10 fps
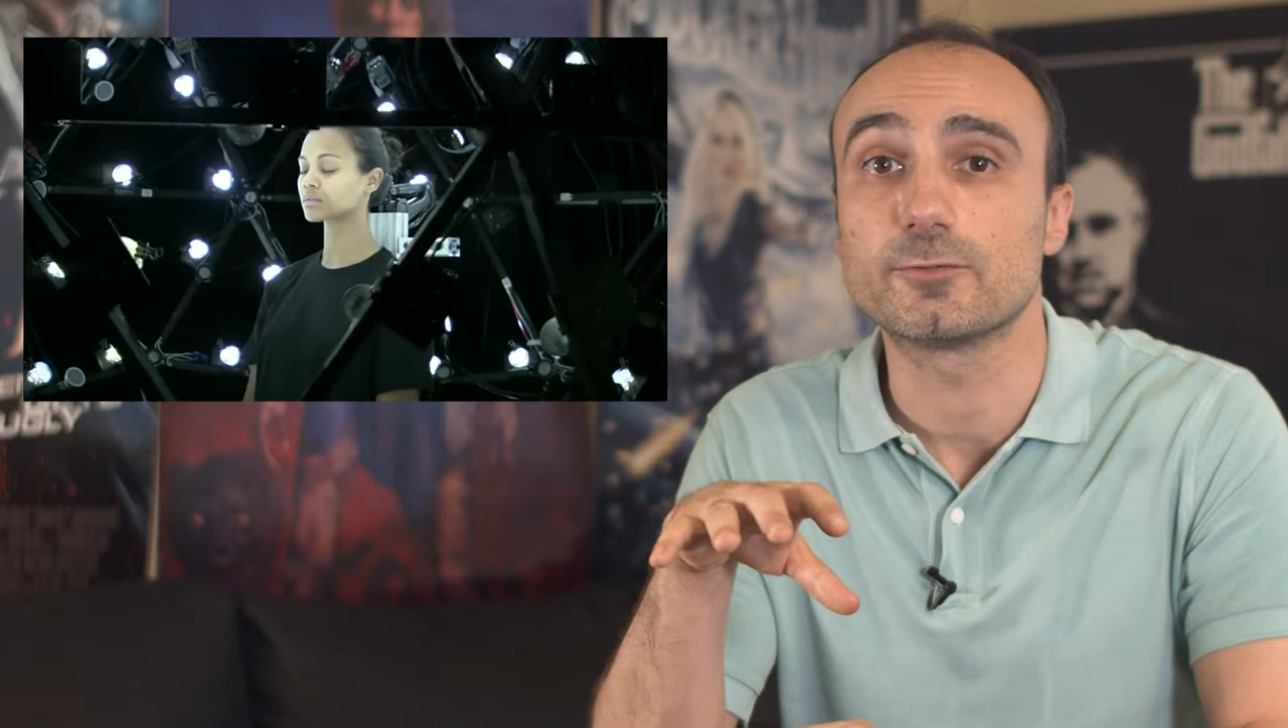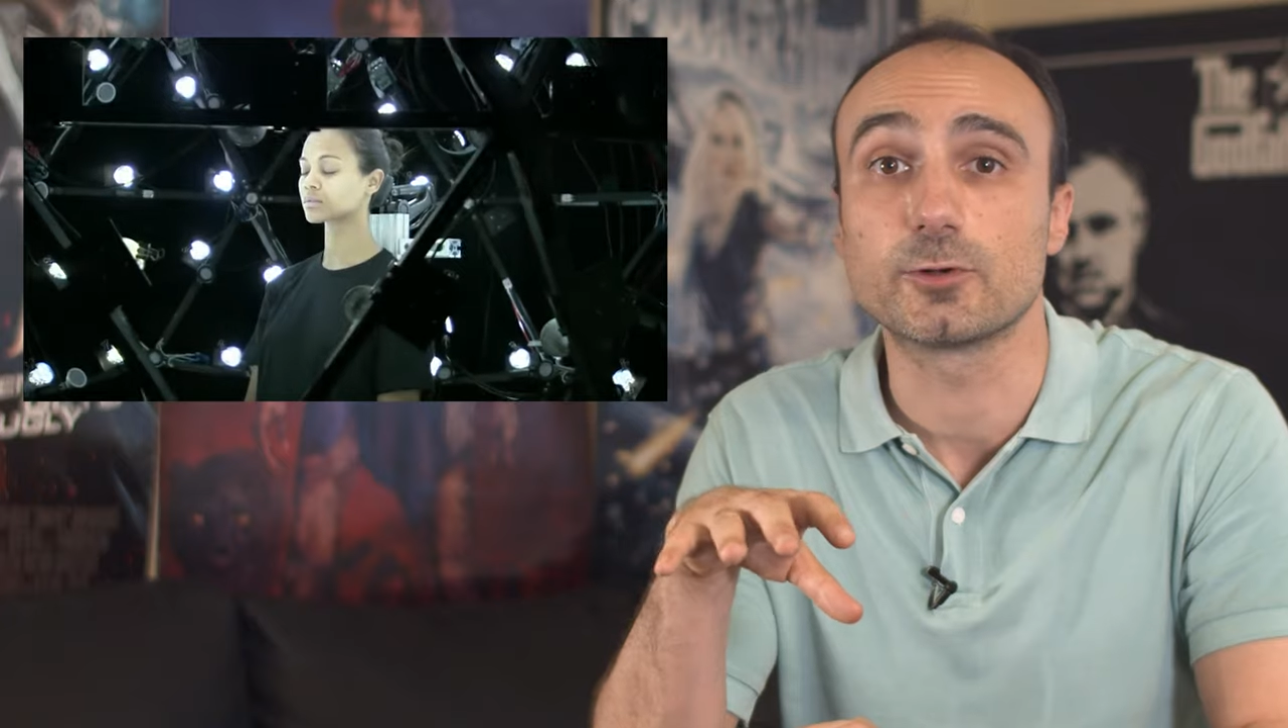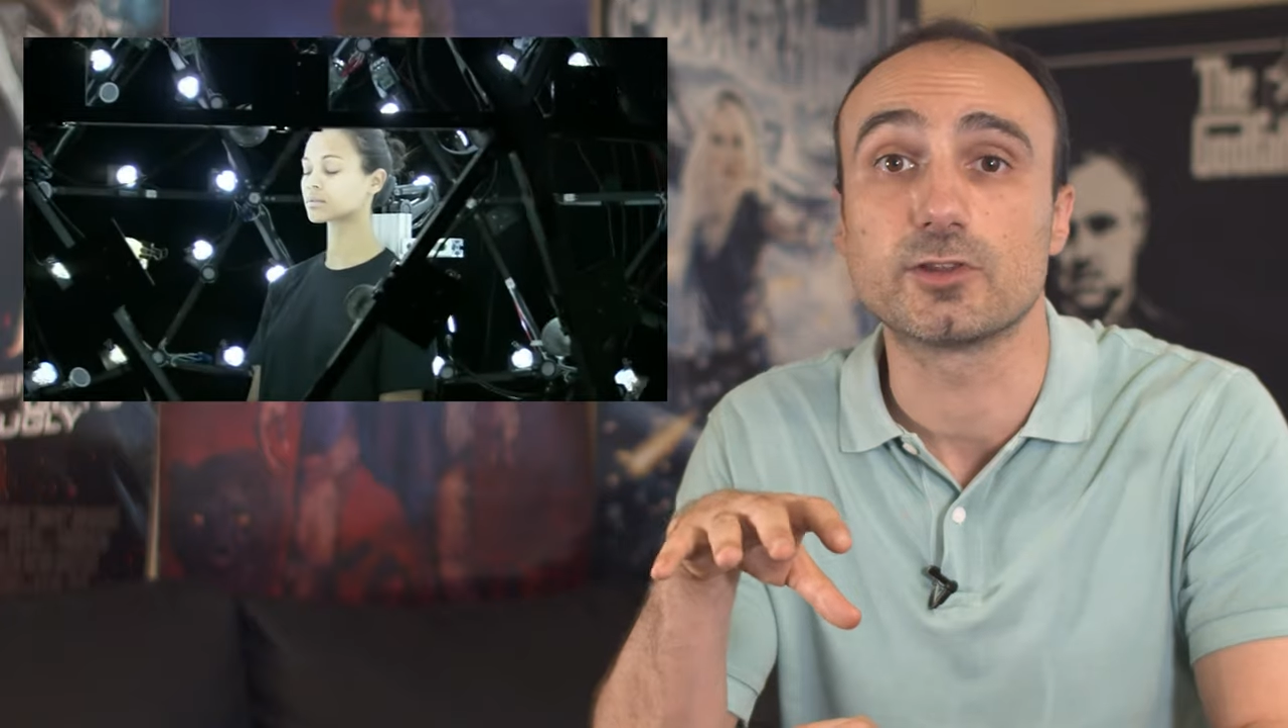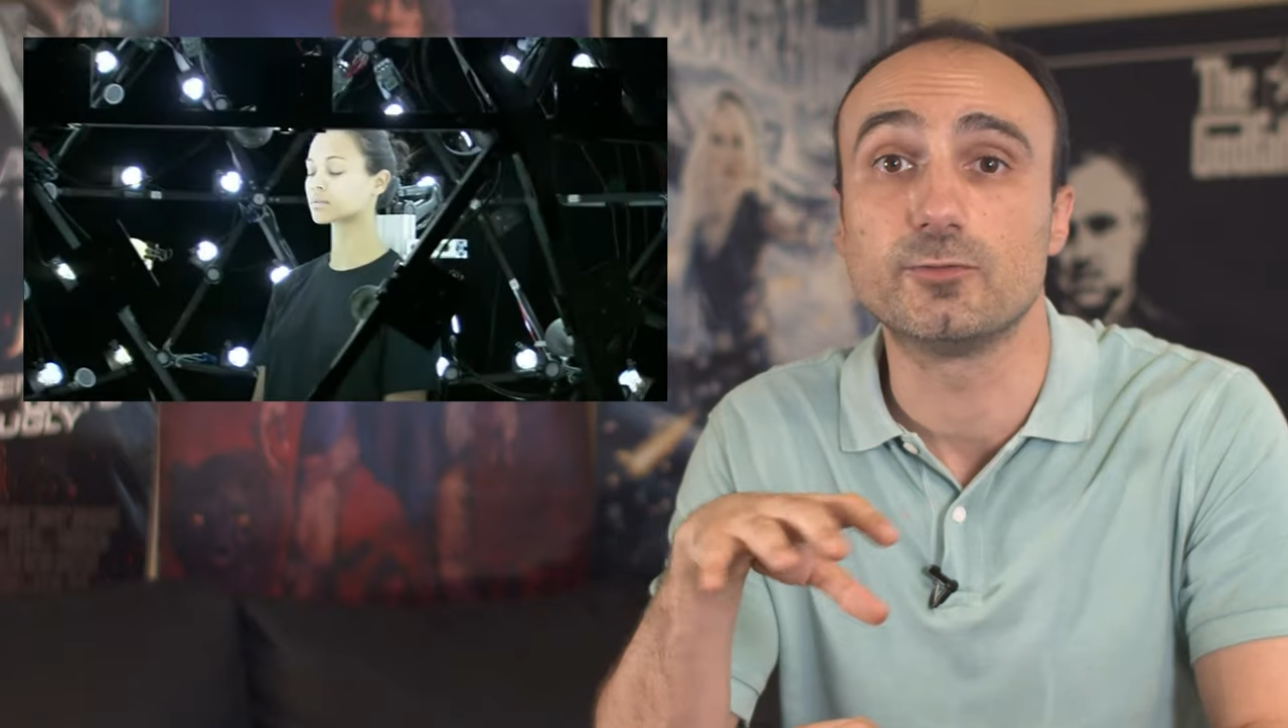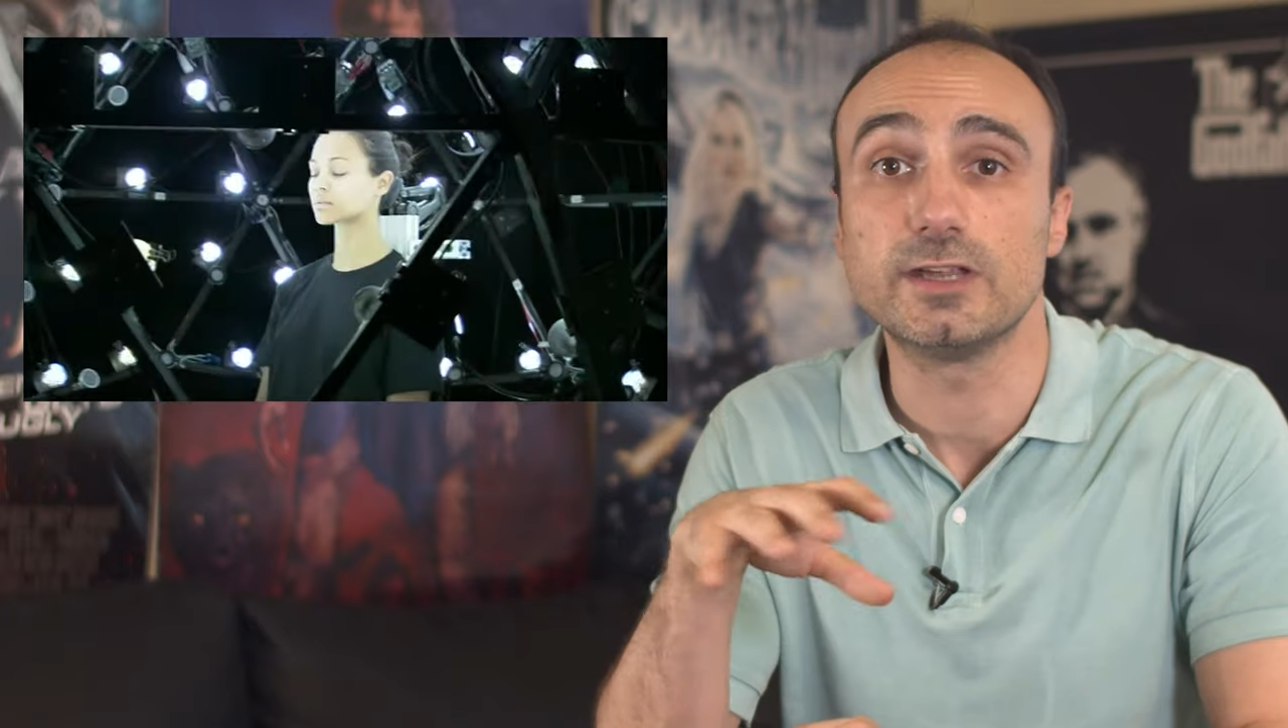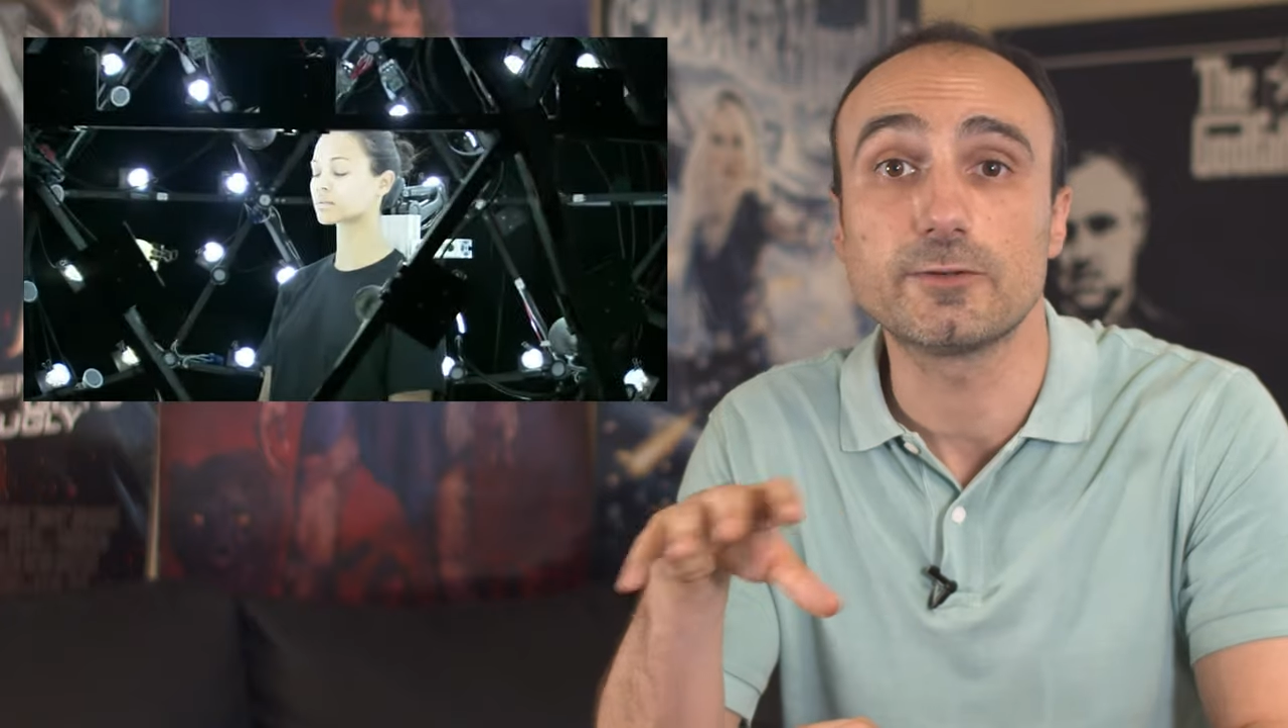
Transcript: for its V